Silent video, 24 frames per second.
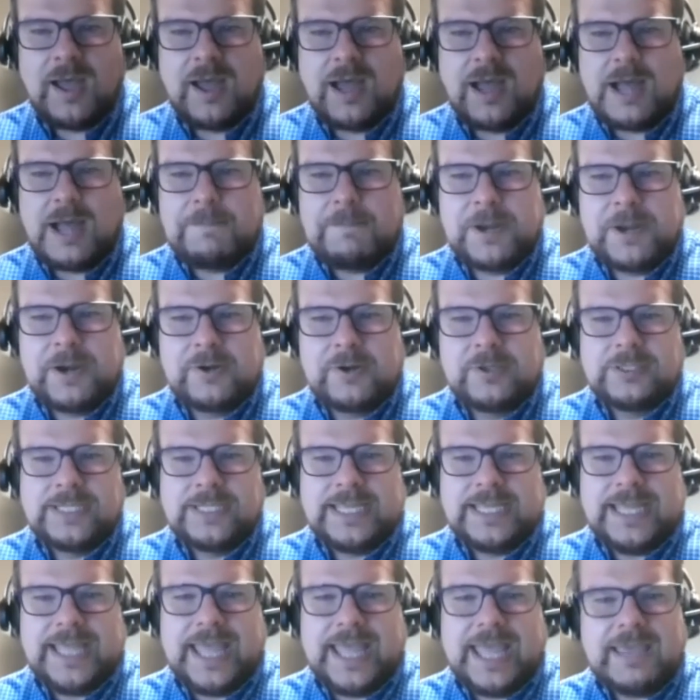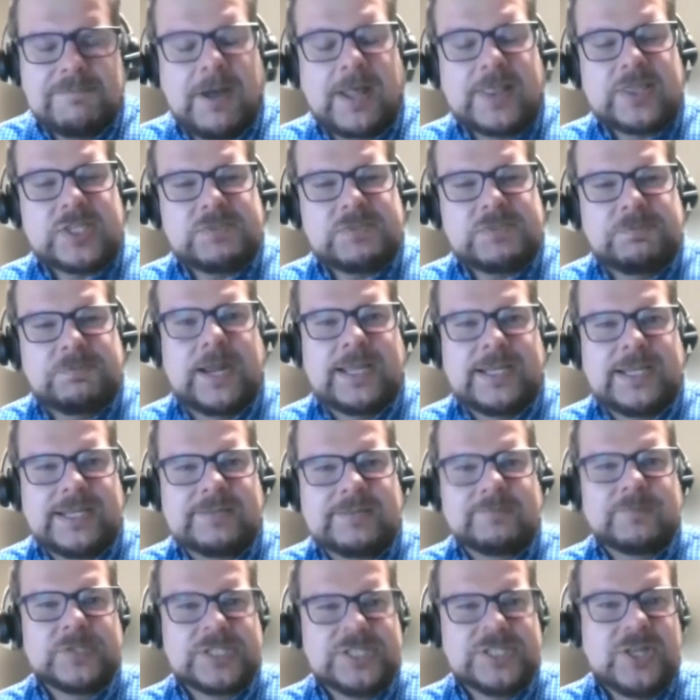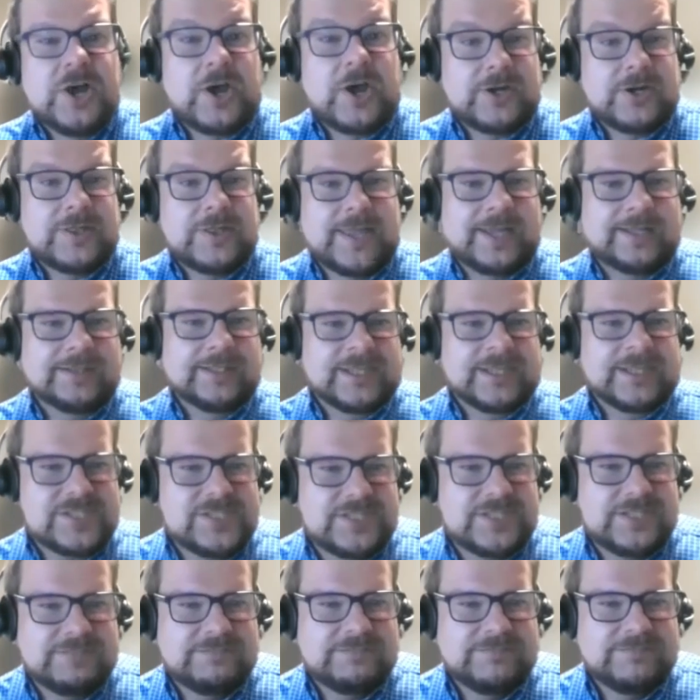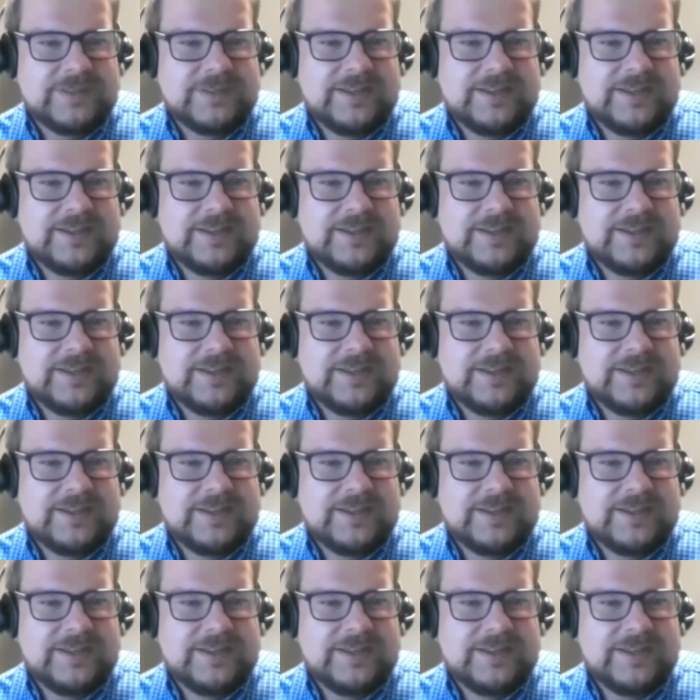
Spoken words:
Apparently 8 months pregnant was not on that list.